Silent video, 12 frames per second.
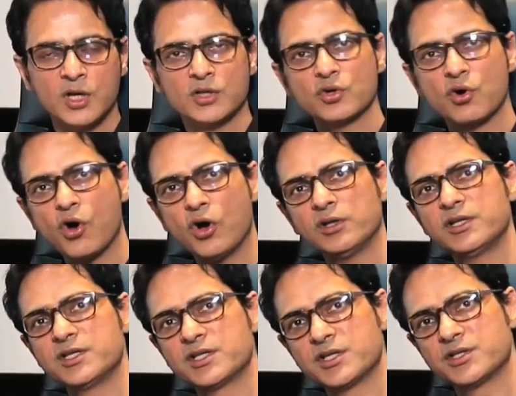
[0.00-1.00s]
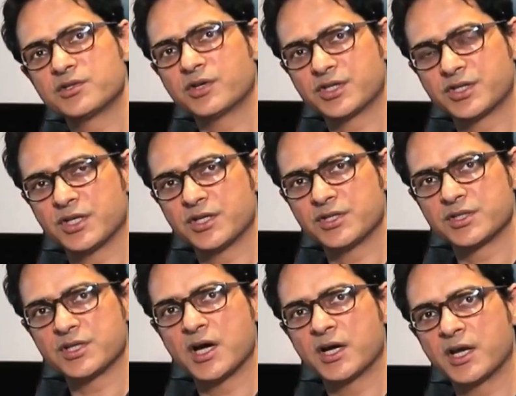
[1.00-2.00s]
So all these
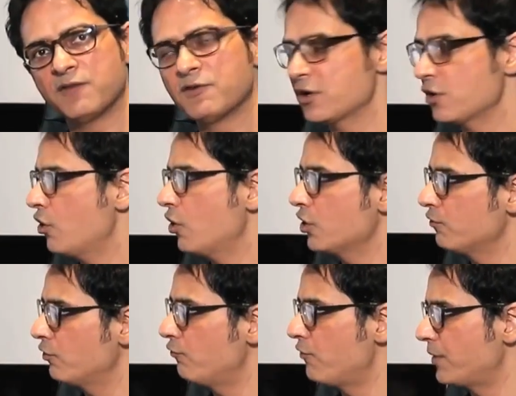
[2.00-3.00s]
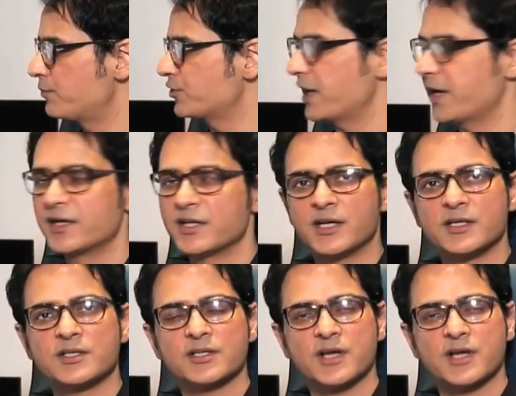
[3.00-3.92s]
instructions are given on our website, that is